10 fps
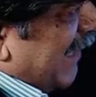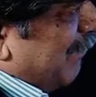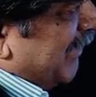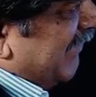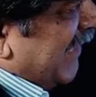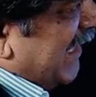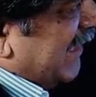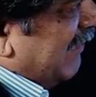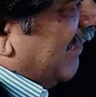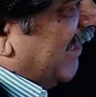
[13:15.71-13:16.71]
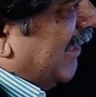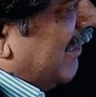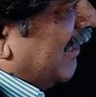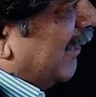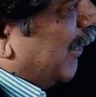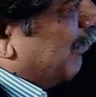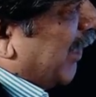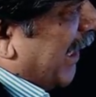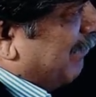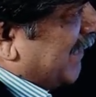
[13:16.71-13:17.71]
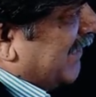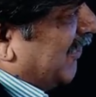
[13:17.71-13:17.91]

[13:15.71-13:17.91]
happen selectively in the hippocampus,